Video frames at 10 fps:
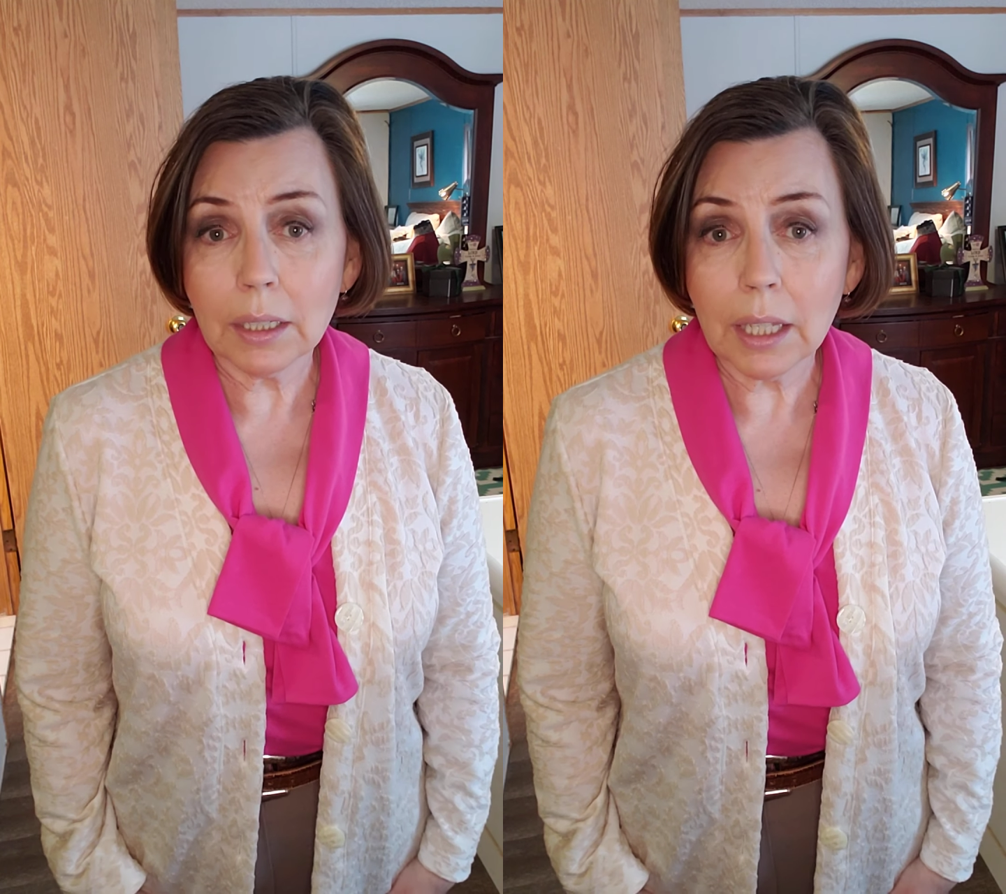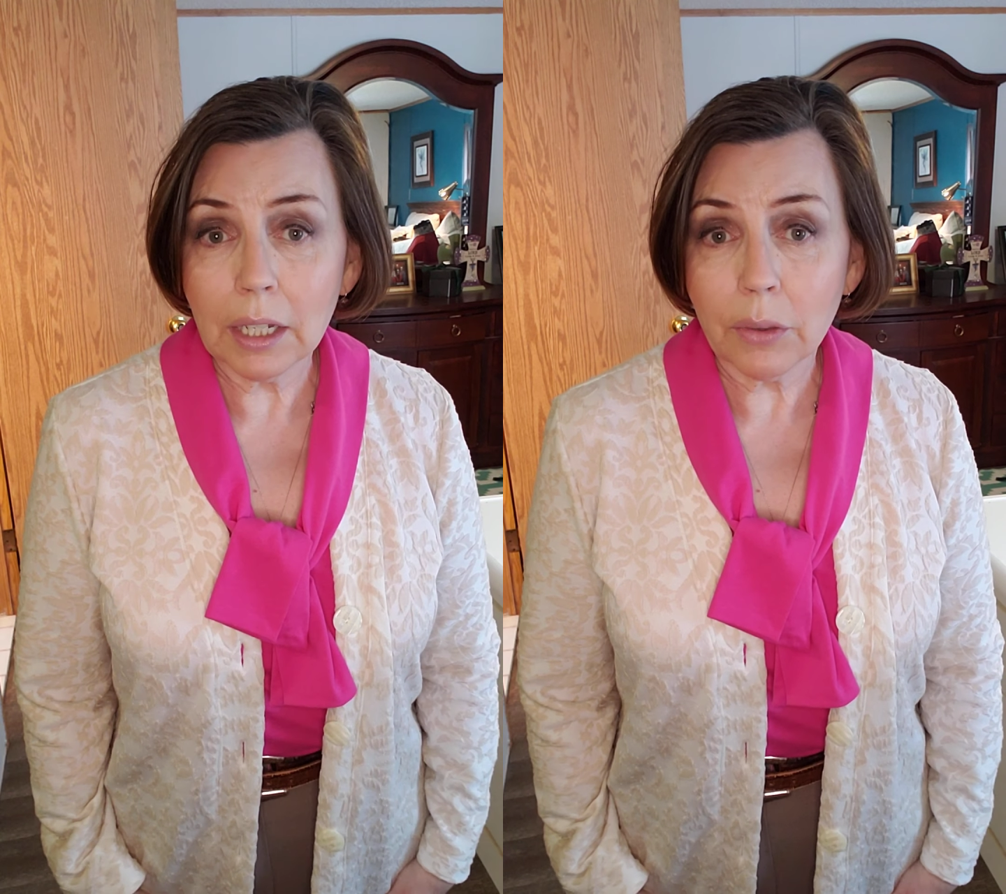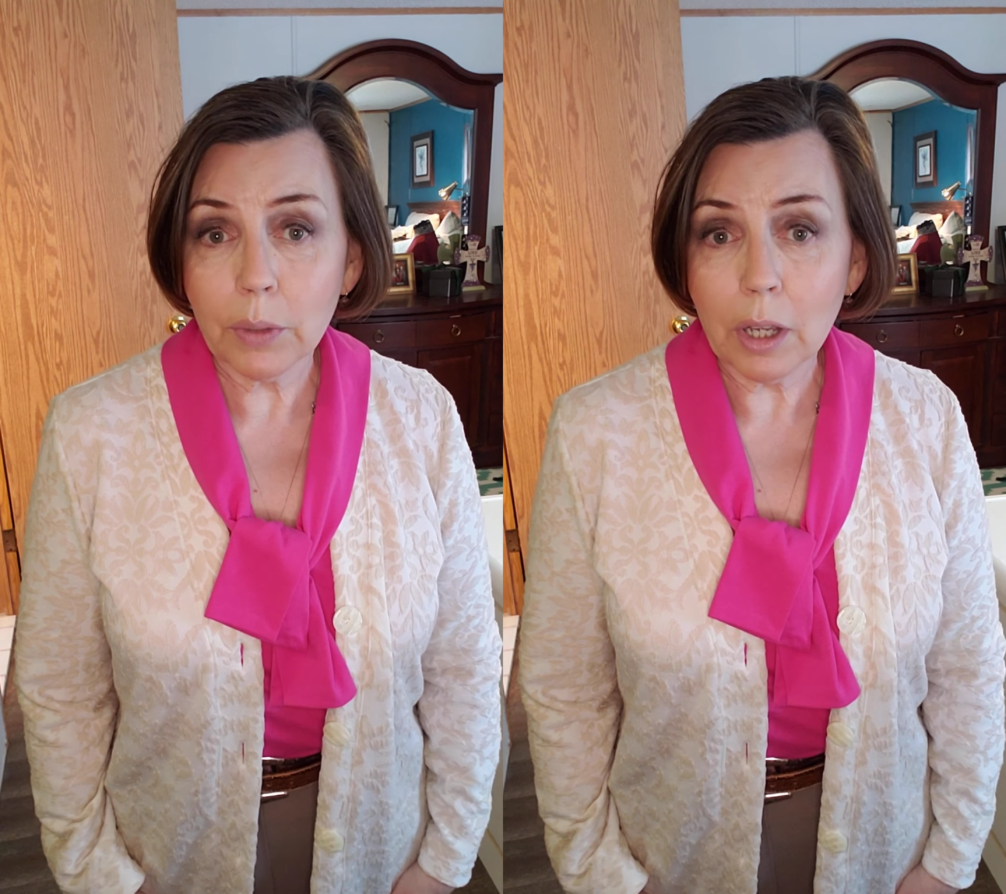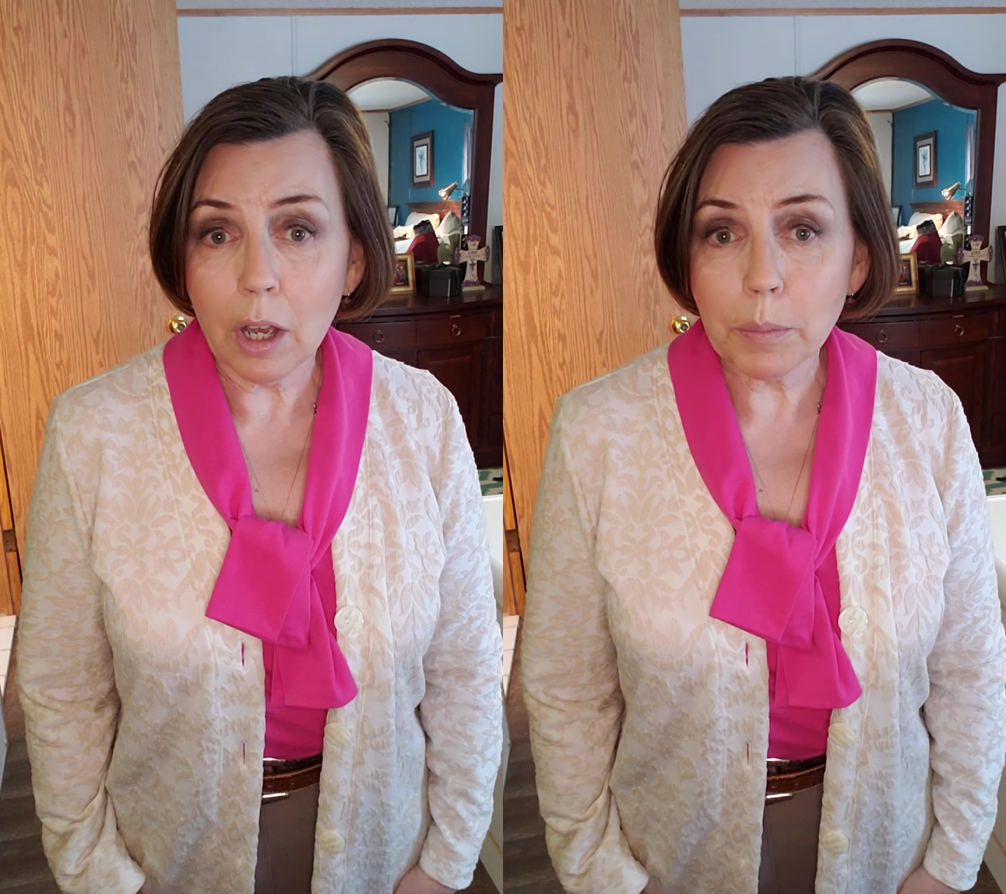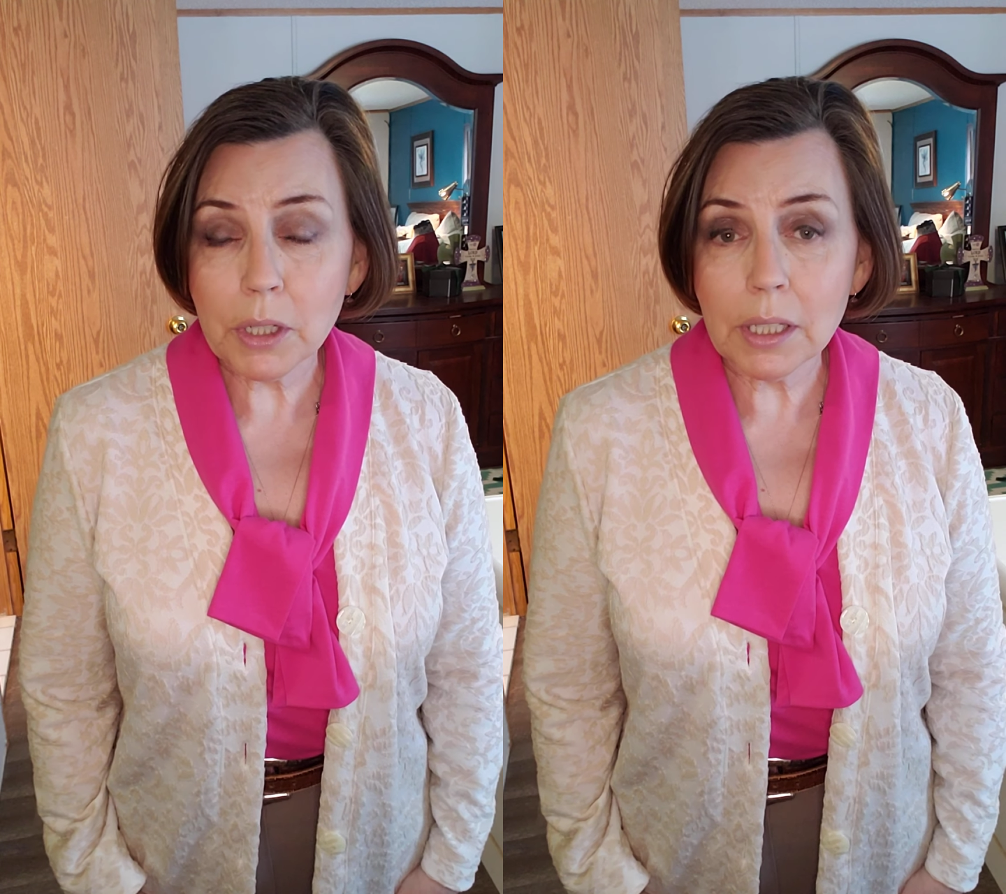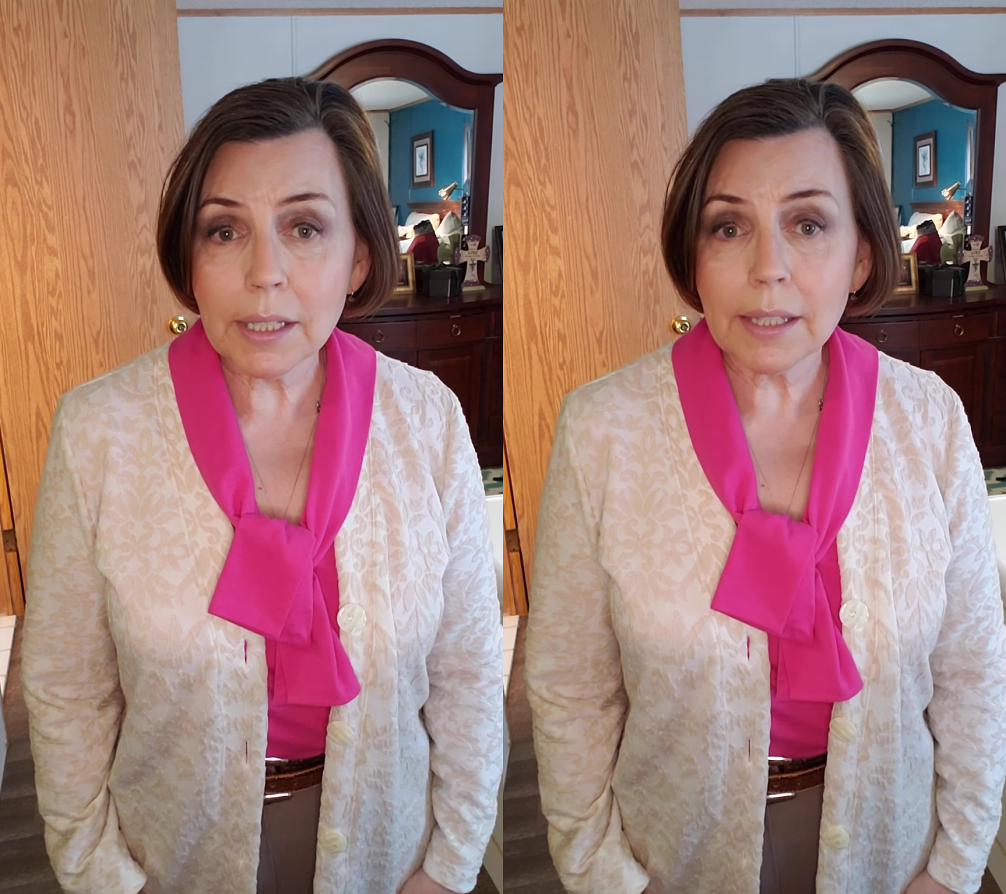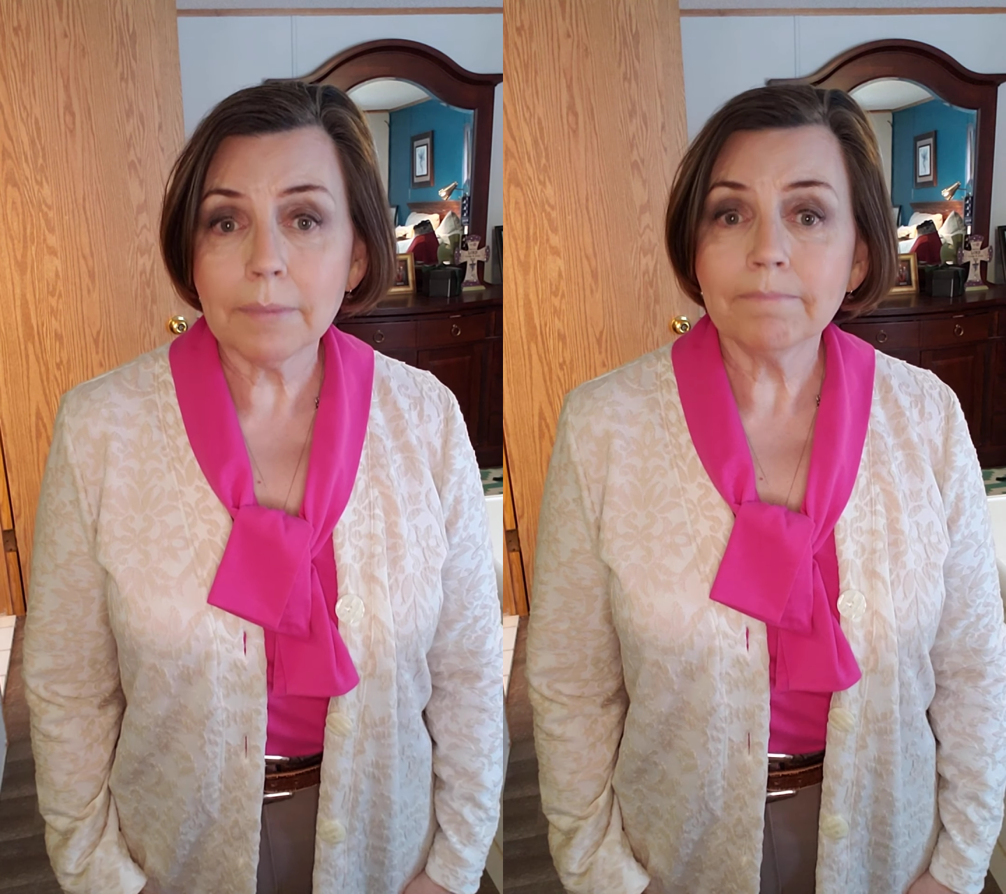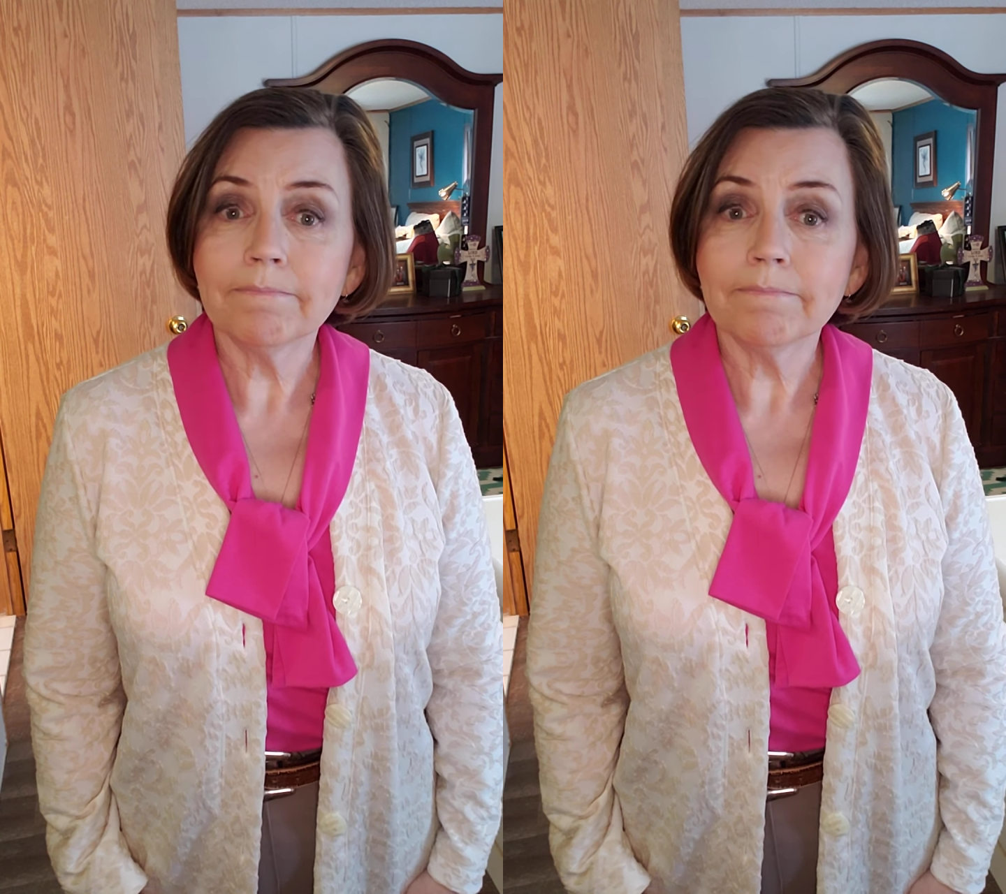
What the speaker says: kind of 3 options,